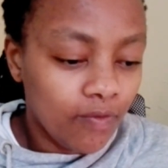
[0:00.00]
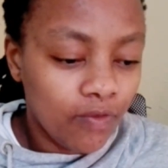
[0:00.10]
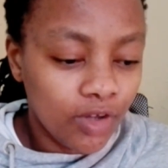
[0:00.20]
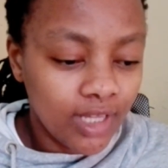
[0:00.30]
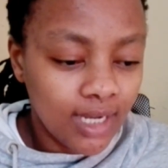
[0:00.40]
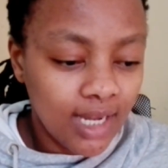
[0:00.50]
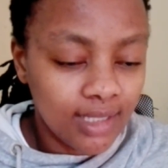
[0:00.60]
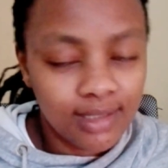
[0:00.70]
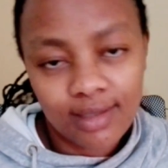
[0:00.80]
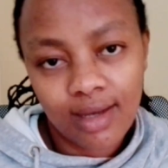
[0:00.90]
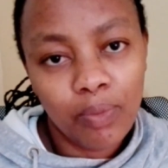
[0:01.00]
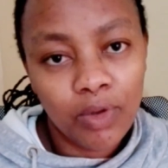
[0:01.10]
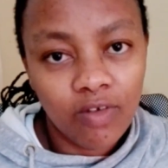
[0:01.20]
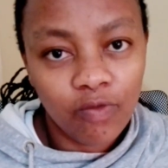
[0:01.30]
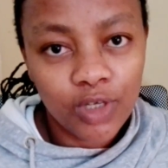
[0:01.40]
for the last
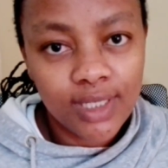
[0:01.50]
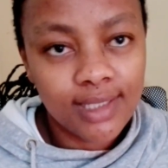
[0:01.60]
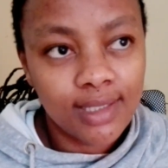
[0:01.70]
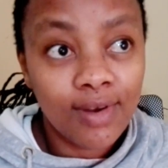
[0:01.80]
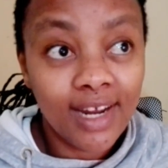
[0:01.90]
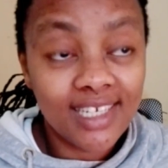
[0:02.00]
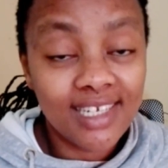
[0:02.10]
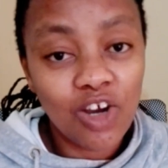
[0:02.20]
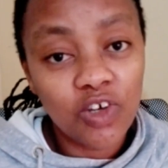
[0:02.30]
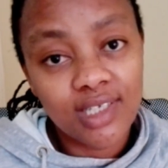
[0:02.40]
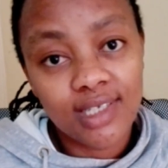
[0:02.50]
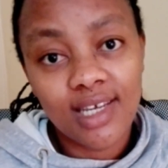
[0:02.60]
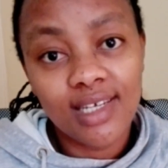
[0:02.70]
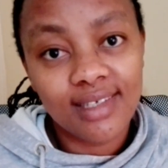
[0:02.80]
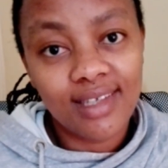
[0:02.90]
couple of weeks. Right now it's
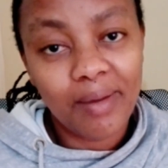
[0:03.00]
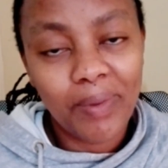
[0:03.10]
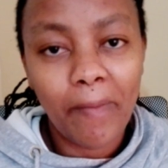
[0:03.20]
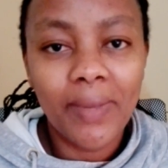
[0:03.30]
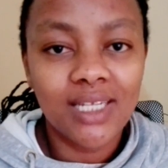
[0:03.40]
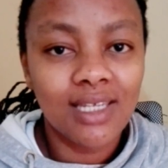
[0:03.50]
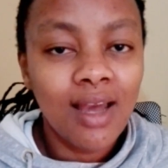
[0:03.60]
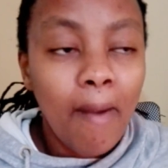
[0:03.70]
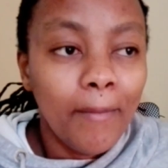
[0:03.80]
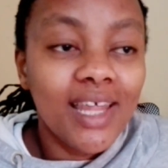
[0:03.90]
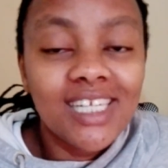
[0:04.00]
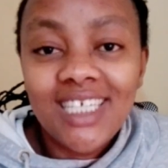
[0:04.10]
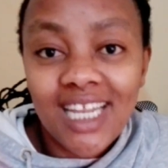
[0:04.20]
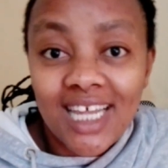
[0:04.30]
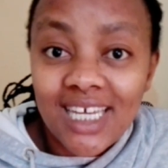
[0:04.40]
eased up a bit, but that's
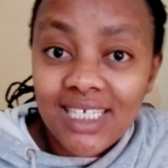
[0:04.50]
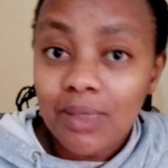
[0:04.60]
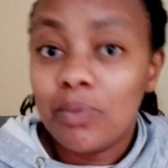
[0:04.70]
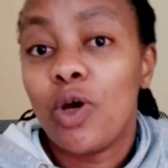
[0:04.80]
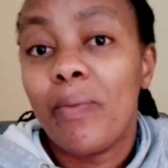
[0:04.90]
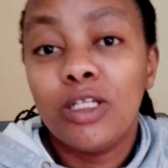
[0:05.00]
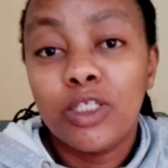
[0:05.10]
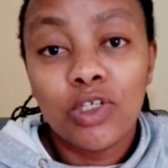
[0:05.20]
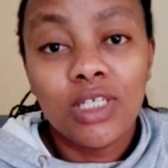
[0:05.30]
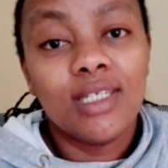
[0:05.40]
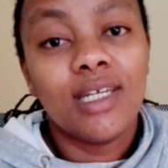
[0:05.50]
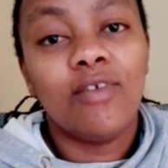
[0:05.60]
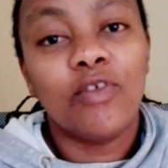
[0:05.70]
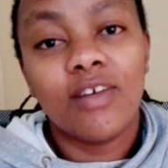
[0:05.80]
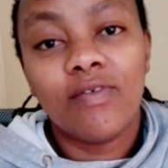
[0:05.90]
another symptom I also didn't
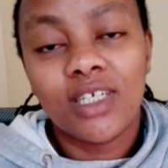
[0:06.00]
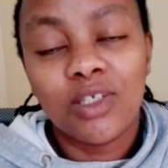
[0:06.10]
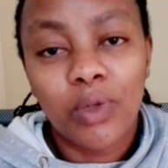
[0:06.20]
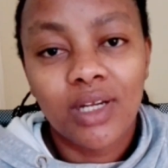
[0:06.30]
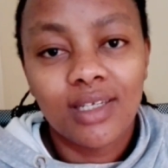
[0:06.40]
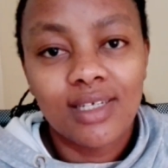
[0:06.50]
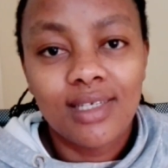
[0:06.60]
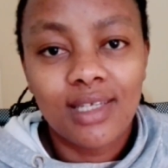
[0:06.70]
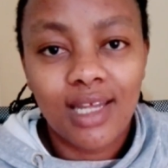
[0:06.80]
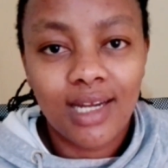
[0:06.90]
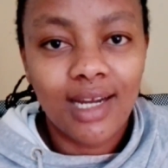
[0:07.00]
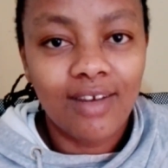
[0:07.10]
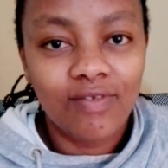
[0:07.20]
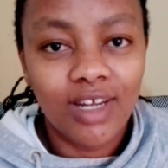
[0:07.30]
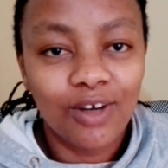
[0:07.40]
have with the first pregnancy that I
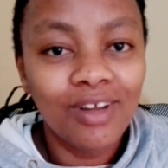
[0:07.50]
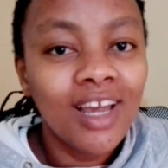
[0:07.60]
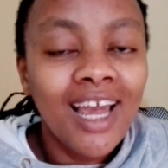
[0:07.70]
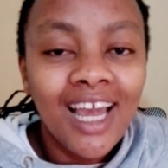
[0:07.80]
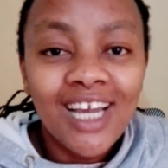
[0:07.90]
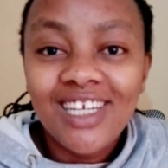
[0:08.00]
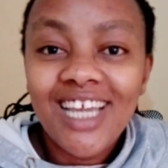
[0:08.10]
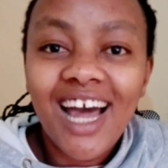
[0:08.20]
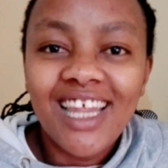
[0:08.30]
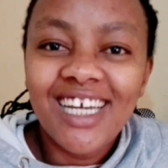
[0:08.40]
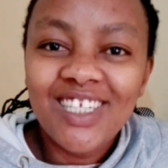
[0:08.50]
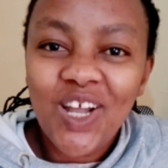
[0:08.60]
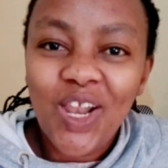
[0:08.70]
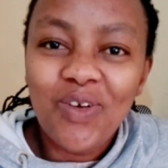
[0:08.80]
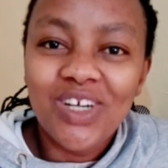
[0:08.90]
have now. Yeah, that's
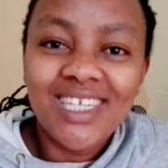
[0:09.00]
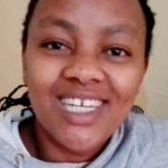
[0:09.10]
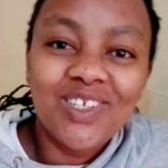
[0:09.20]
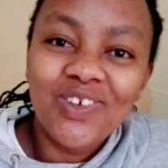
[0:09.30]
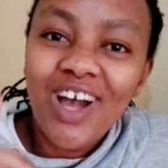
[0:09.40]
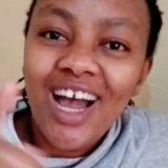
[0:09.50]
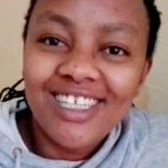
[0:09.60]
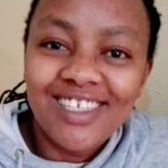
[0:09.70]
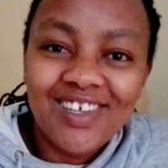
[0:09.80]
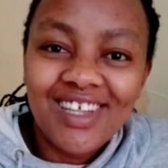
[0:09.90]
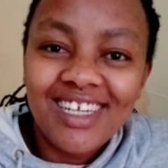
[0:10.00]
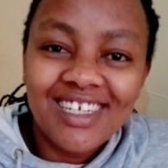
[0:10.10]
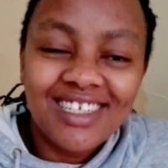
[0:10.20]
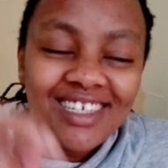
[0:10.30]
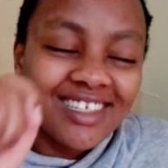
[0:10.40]
all I wanted to add so that
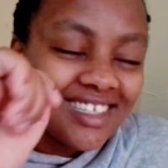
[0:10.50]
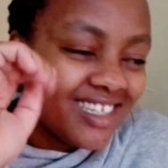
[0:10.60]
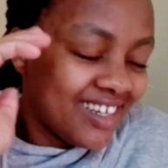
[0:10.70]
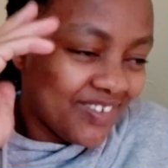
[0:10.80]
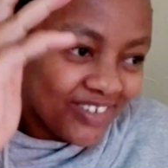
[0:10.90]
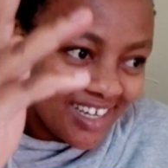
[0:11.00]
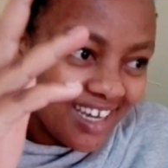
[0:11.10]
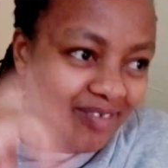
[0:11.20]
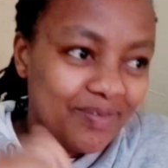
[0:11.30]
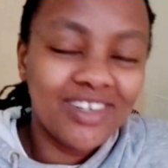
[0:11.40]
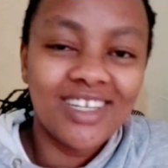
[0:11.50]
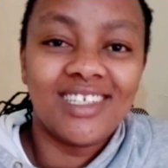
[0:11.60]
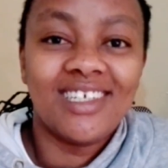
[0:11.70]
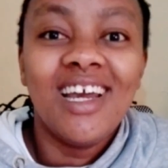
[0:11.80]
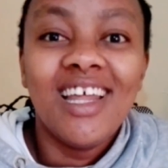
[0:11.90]
you didn't forget about it.
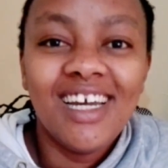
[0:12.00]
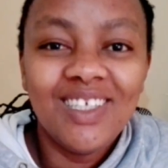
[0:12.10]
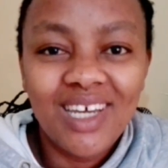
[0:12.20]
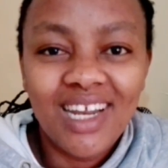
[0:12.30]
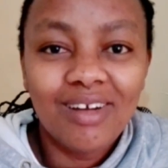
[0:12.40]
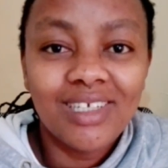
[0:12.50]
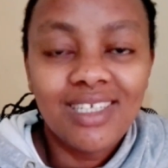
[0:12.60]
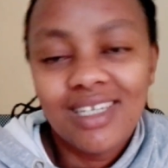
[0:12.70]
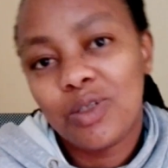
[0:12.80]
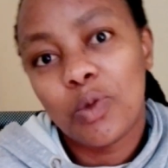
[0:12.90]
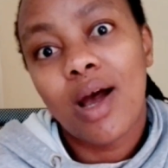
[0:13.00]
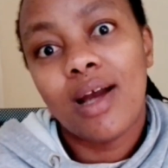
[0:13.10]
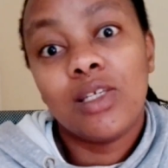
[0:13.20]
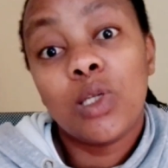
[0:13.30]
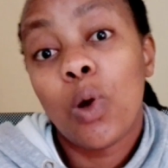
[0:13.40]
That's what I wanted to
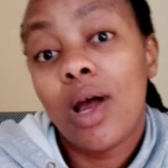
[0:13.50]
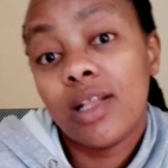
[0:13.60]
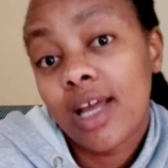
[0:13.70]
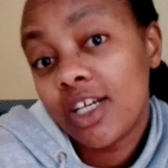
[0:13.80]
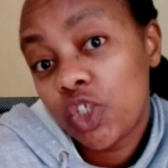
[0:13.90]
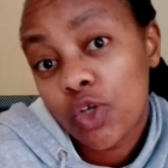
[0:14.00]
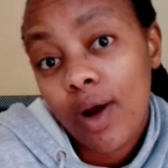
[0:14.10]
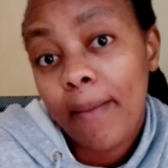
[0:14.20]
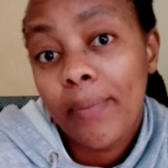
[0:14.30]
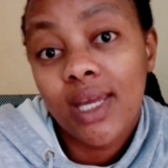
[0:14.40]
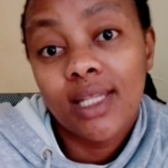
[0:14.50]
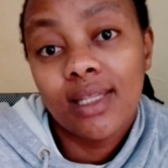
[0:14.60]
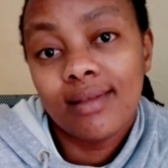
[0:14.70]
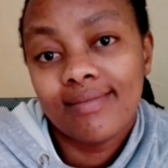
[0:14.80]
add, so I'll catch you up in